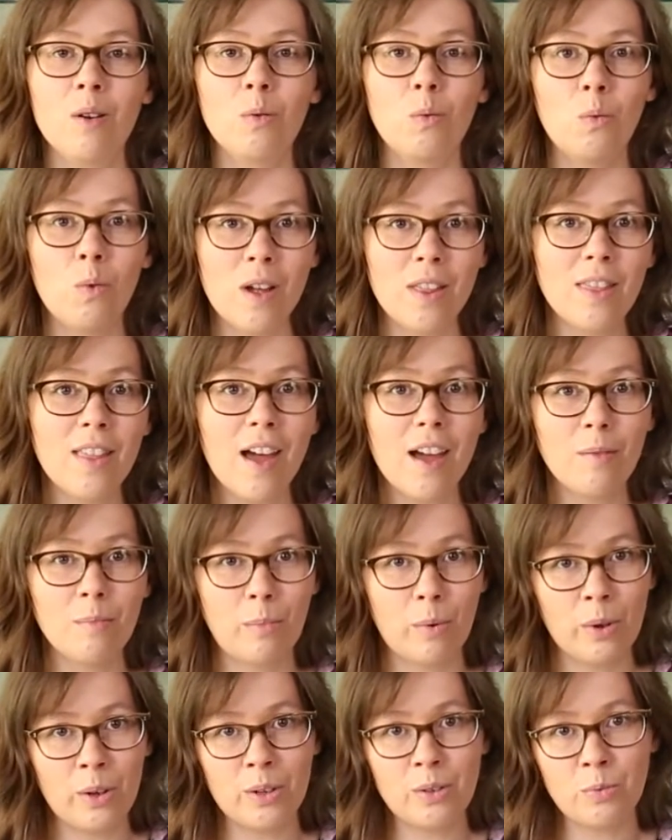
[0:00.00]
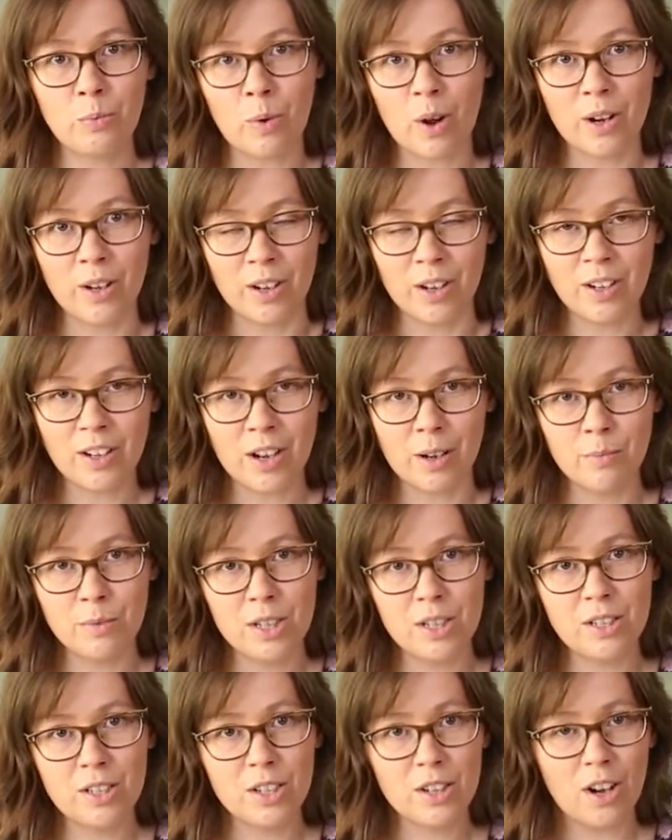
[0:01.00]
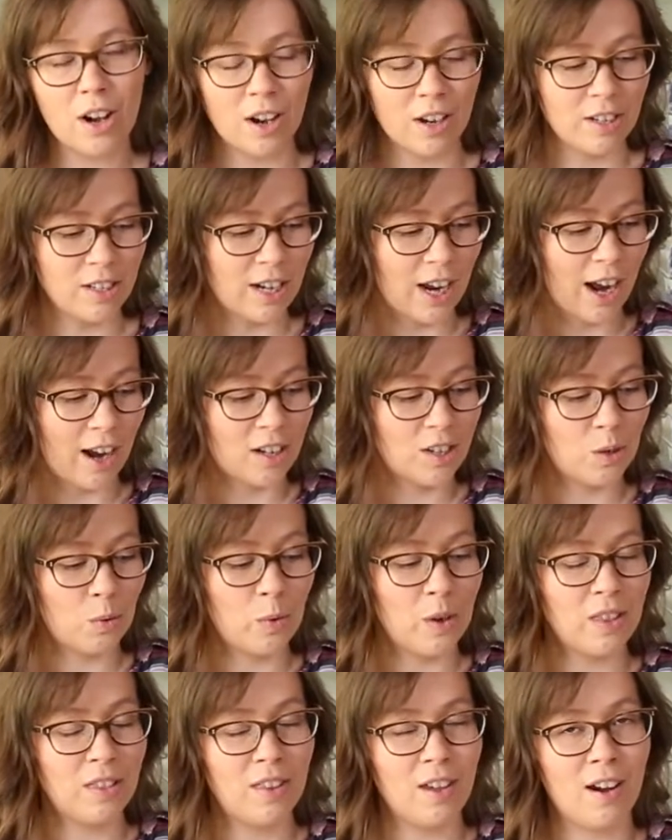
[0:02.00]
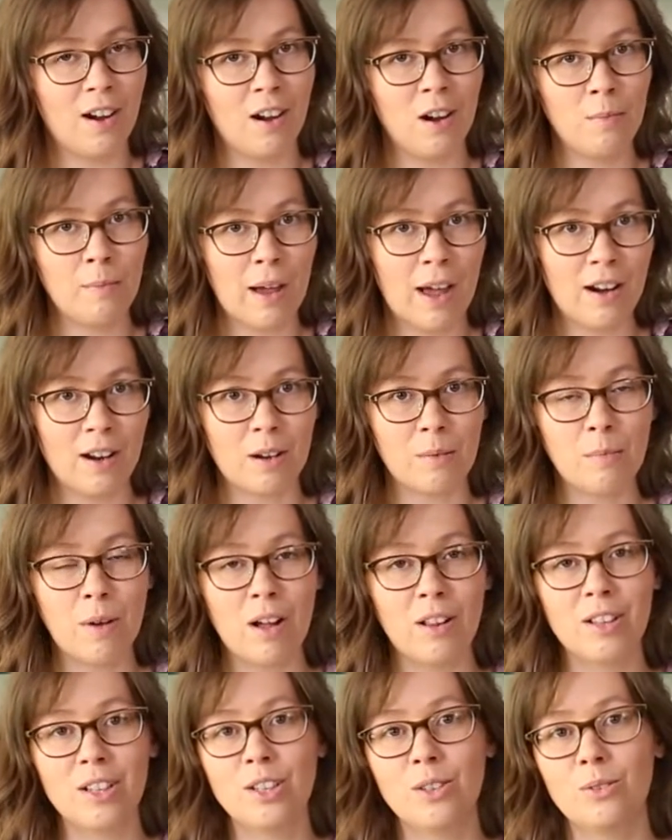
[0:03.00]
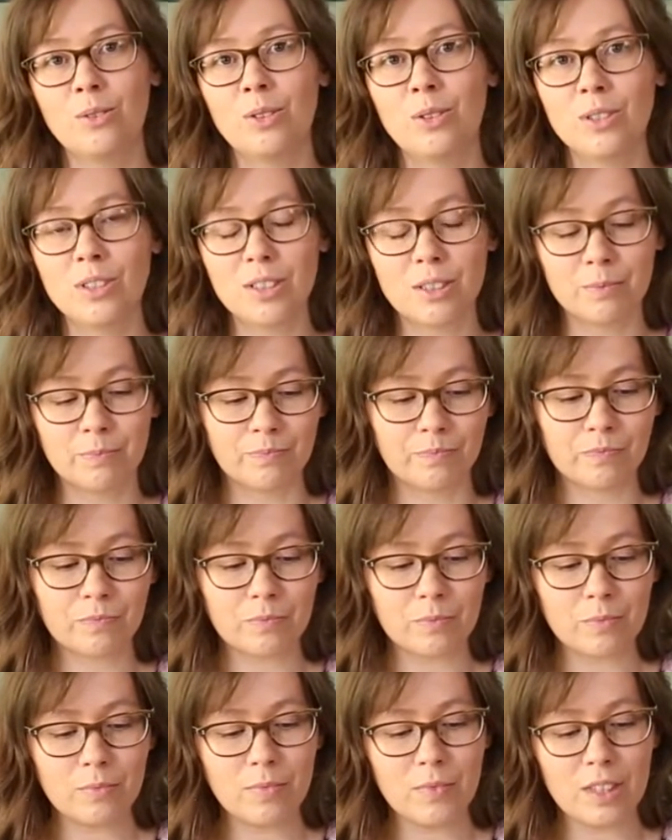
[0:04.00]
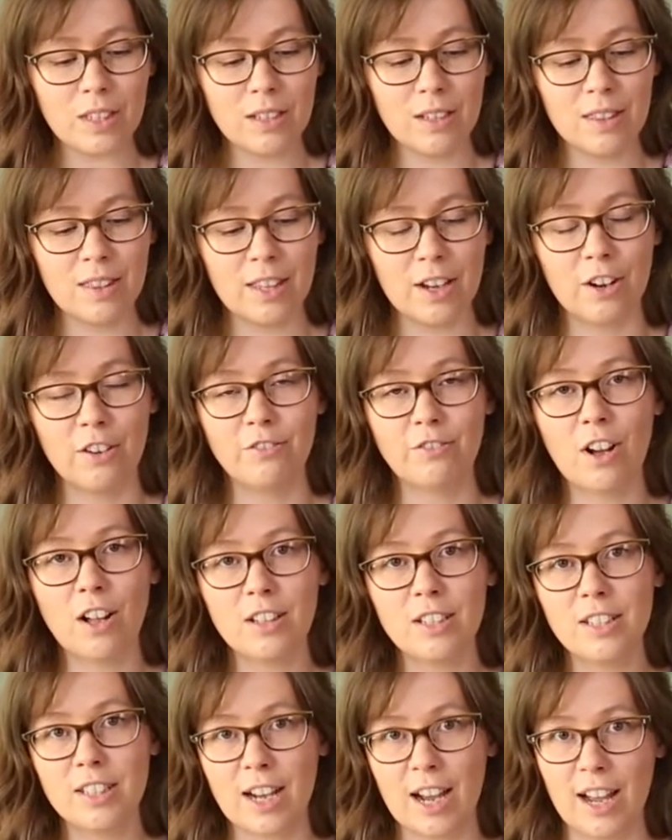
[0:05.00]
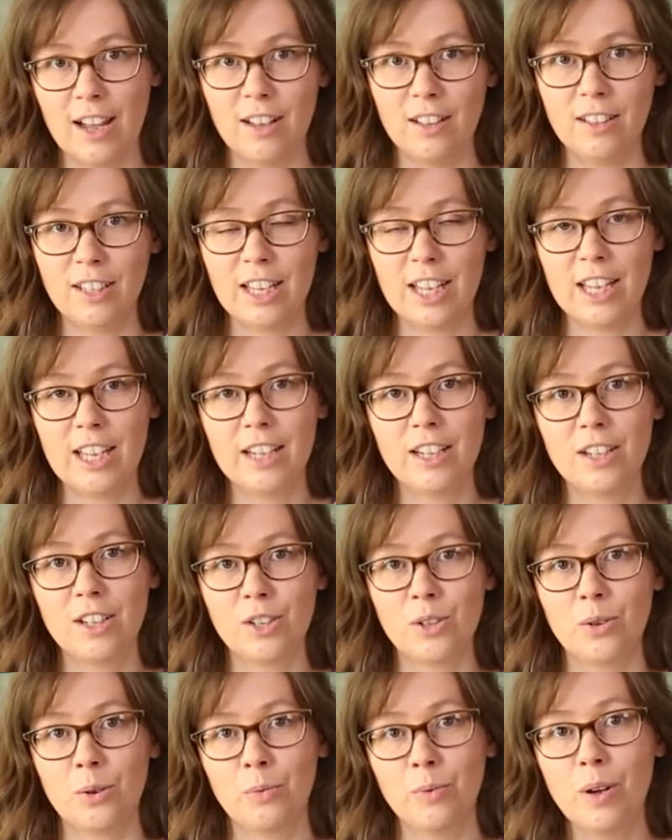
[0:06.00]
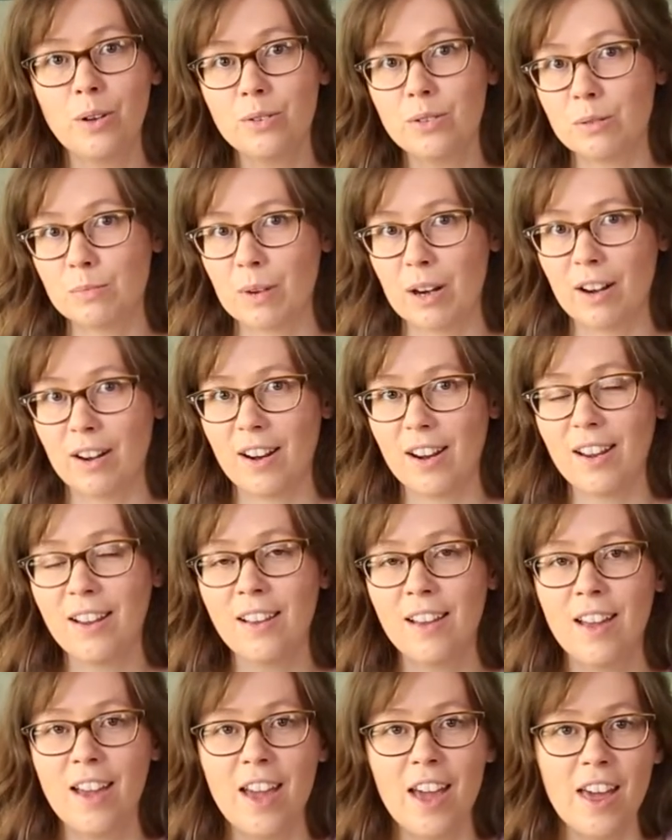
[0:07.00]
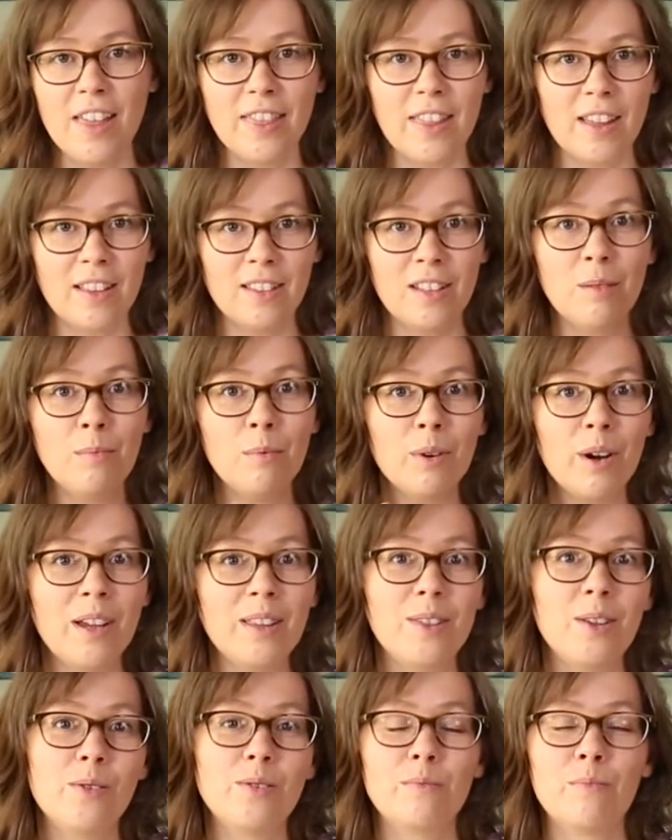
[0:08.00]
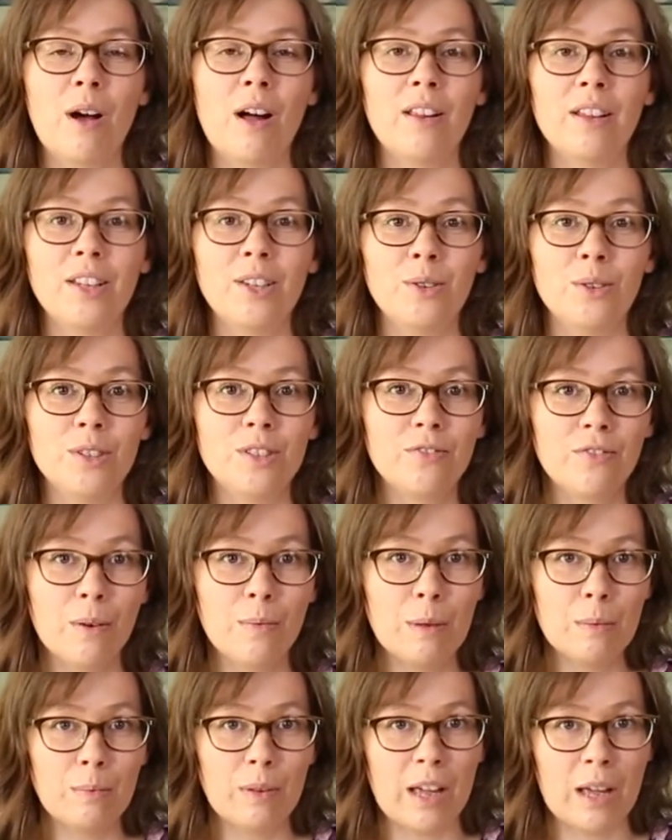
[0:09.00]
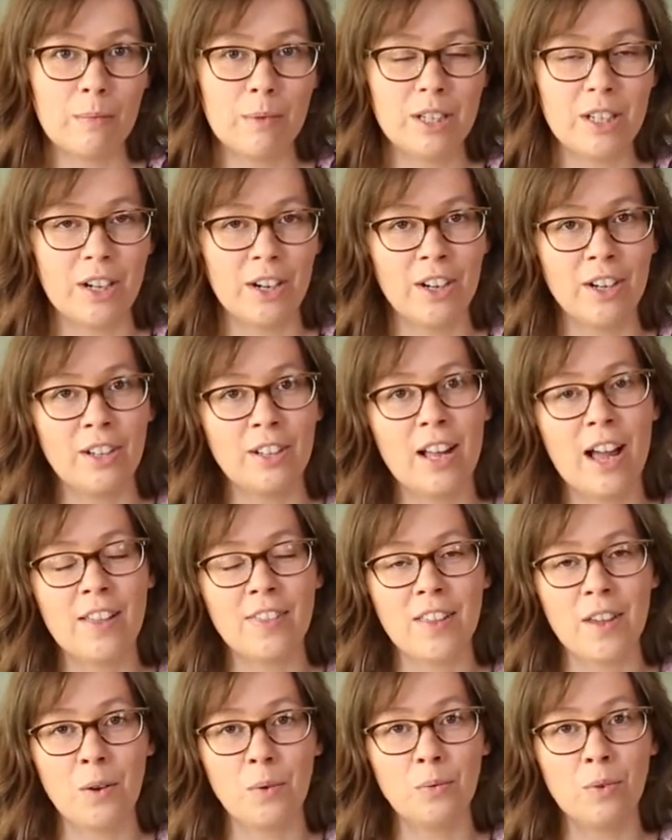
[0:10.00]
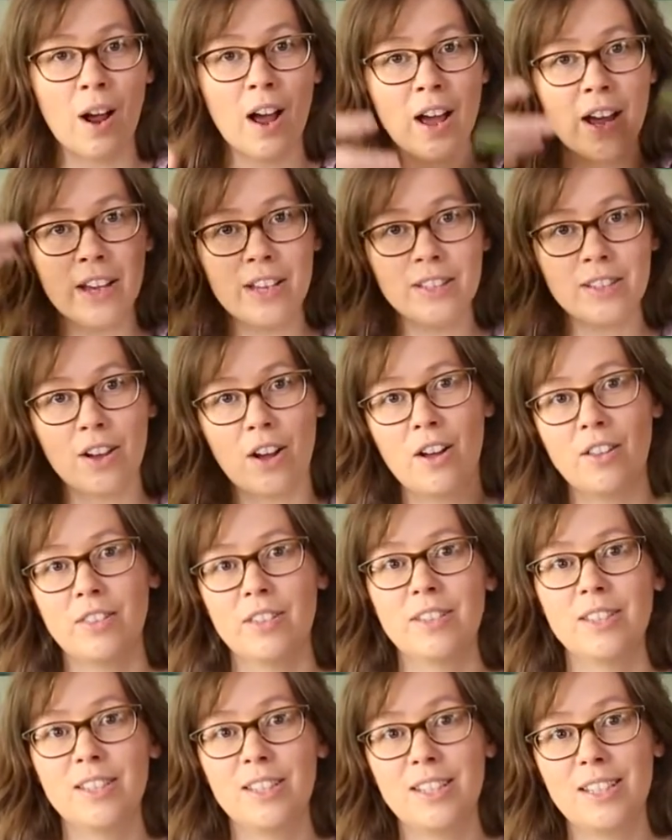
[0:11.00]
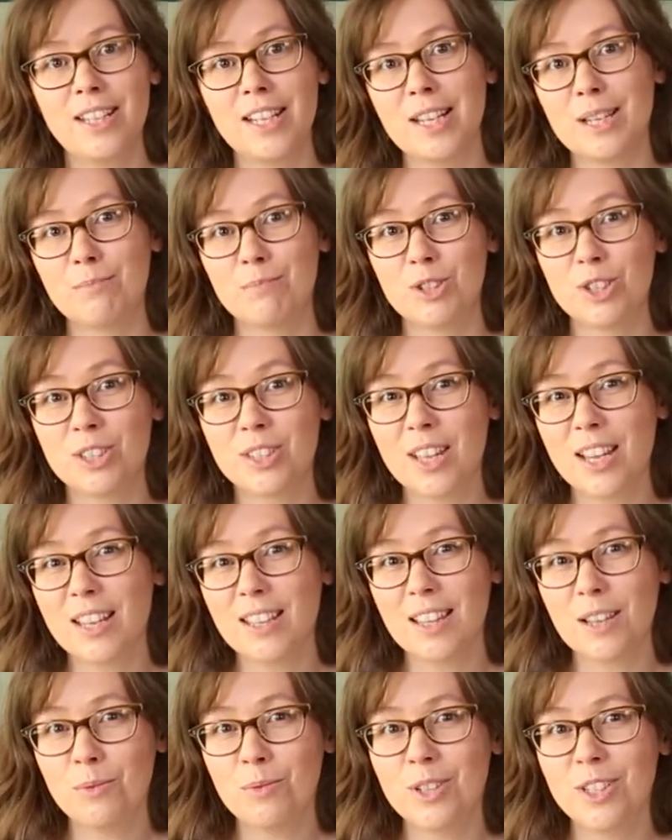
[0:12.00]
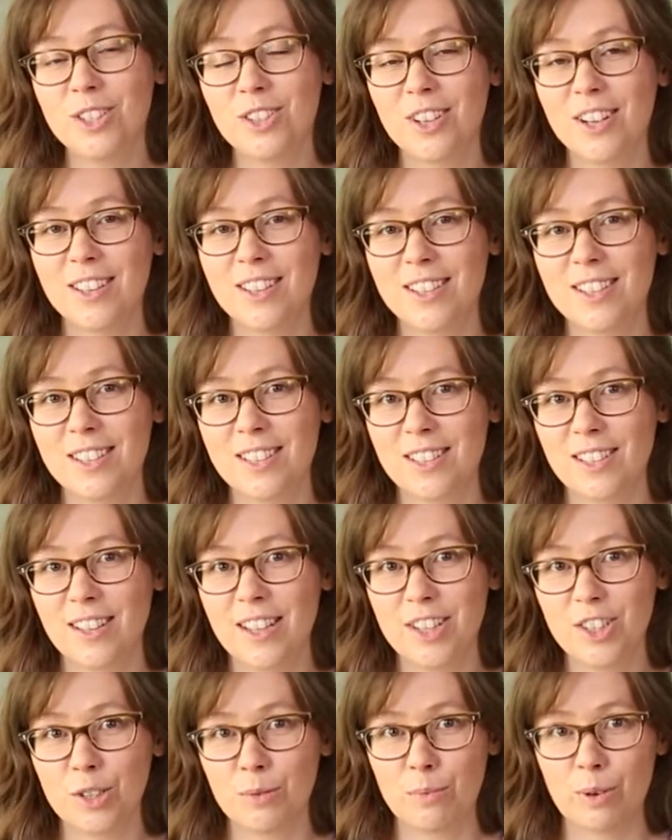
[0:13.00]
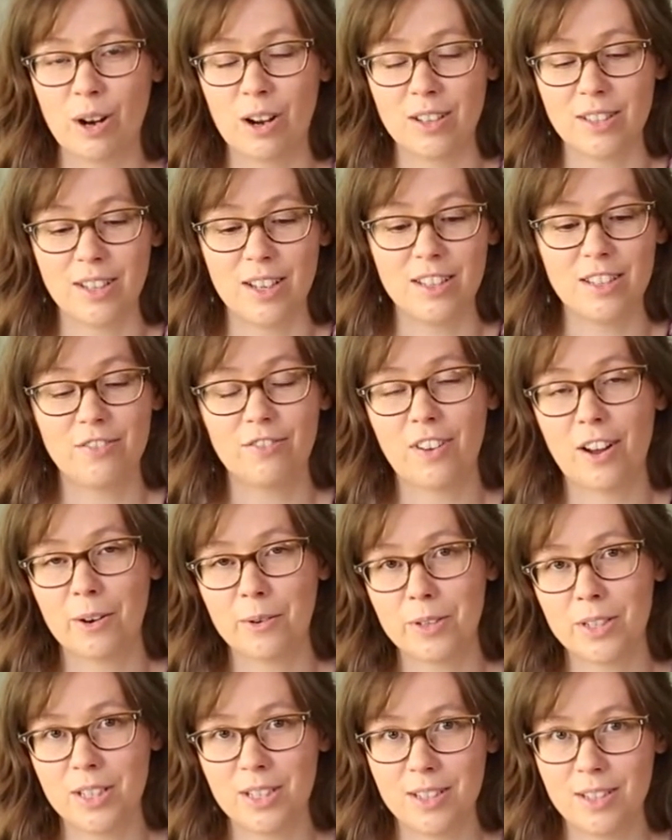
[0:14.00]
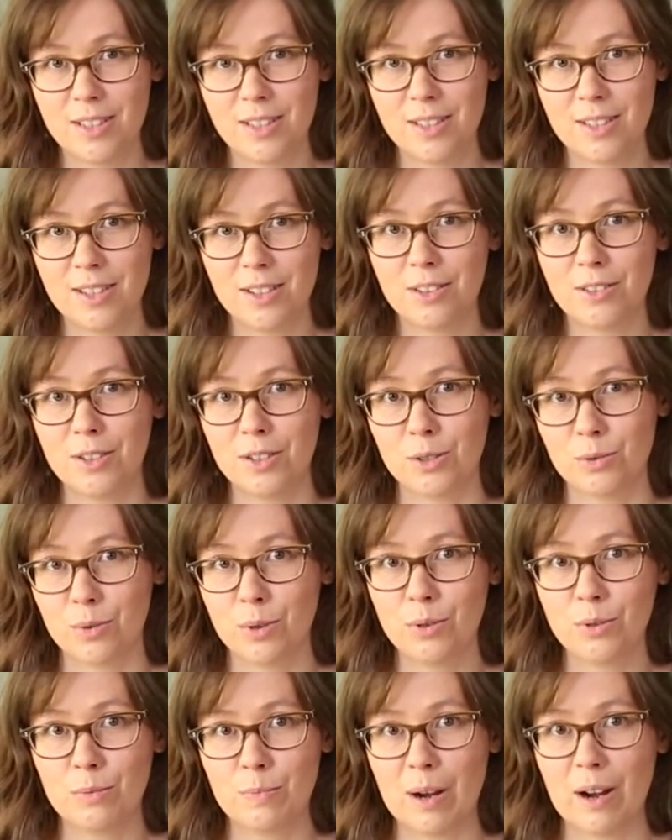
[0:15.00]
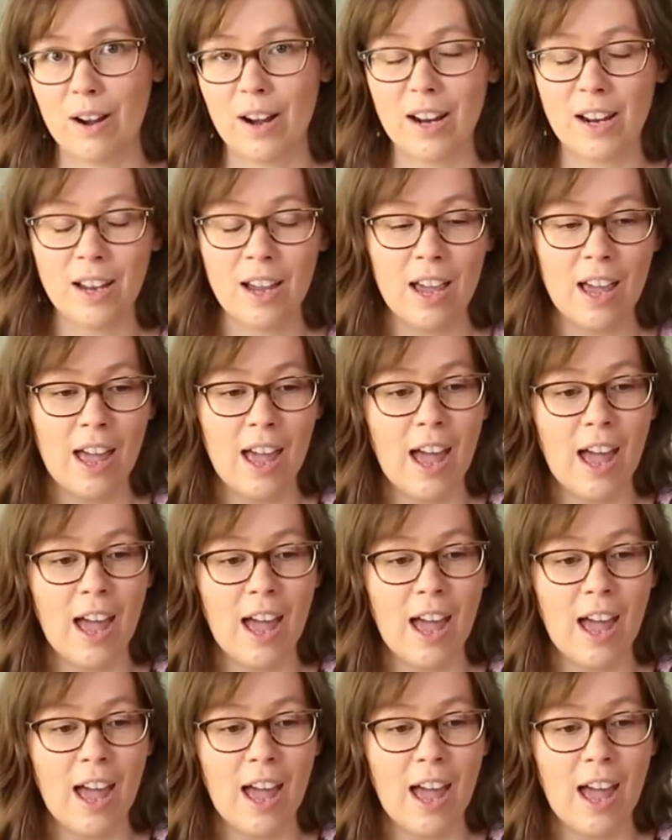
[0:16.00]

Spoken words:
When that boiled water comes into contact with the aromatic molecules that are volatile in your rosemary, they liberate those molecules from the plant material and they rise on the steam just like they would during the distillation process if I were to distill this rosemary.